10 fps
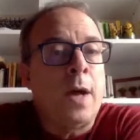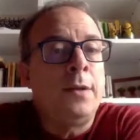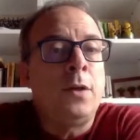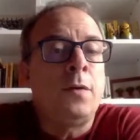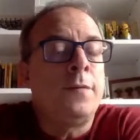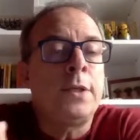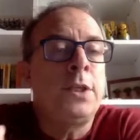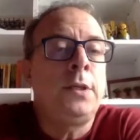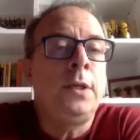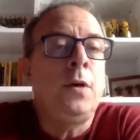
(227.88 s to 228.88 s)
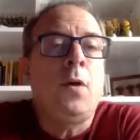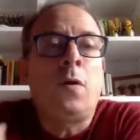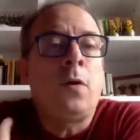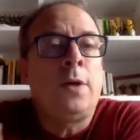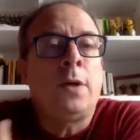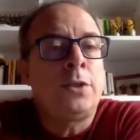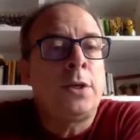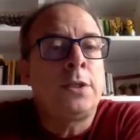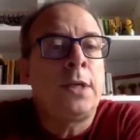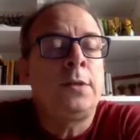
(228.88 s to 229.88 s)
the university or the research
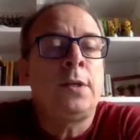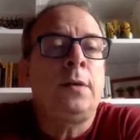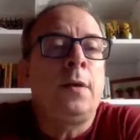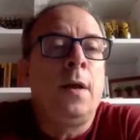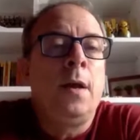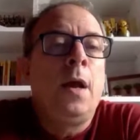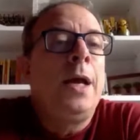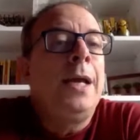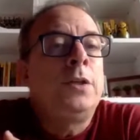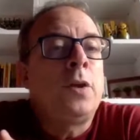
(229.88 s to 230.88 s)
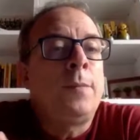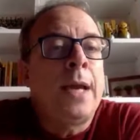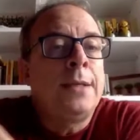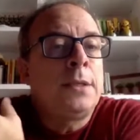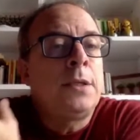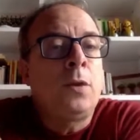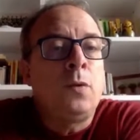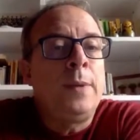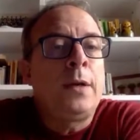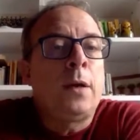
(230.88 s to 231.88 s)
center. In some cases, it could
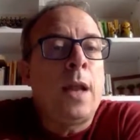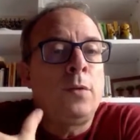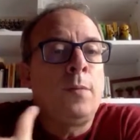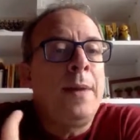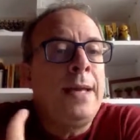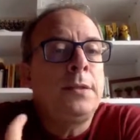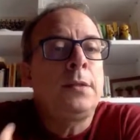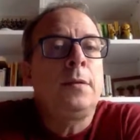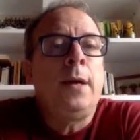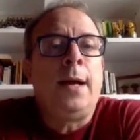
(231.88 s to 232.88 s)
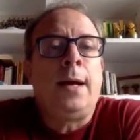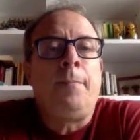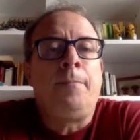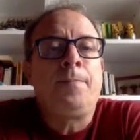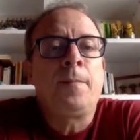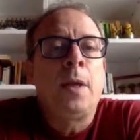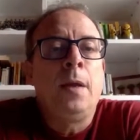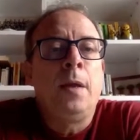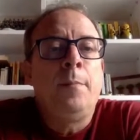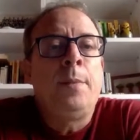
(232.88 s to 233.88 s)
be cloud-based.
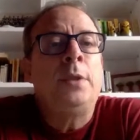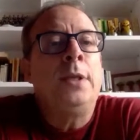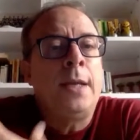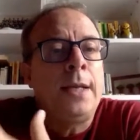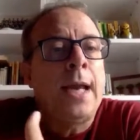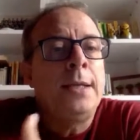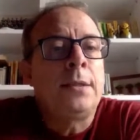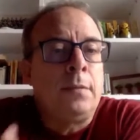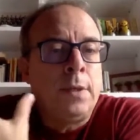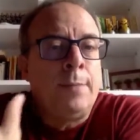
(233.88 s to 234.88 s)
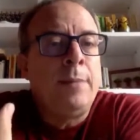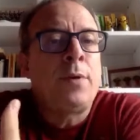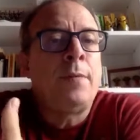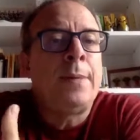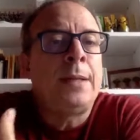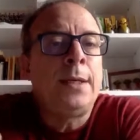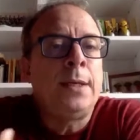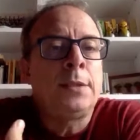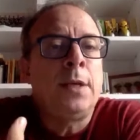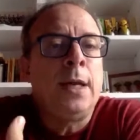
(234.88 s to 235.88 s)
But in any case, the main problematic
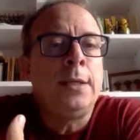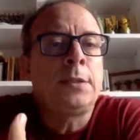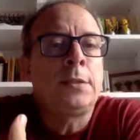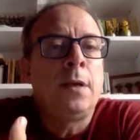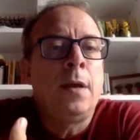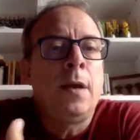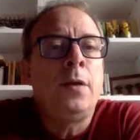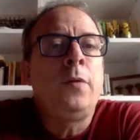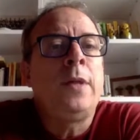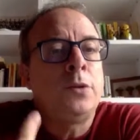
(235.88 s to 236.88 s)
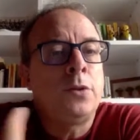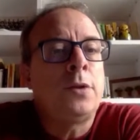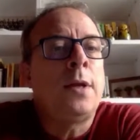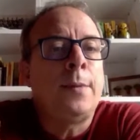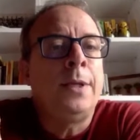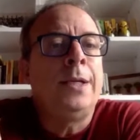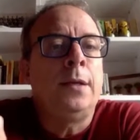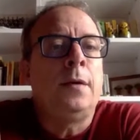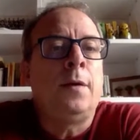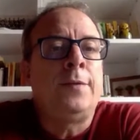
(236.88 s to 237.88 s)
is the
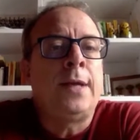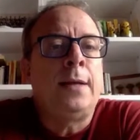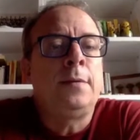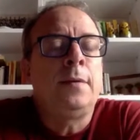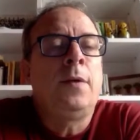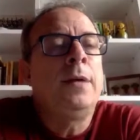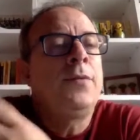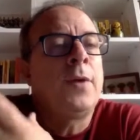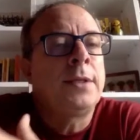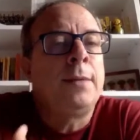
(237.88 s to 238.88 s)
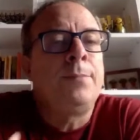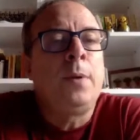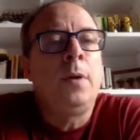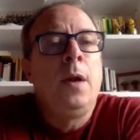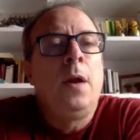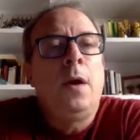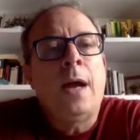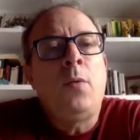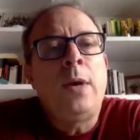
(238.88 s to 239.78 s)
sustainability of that. And for example, now we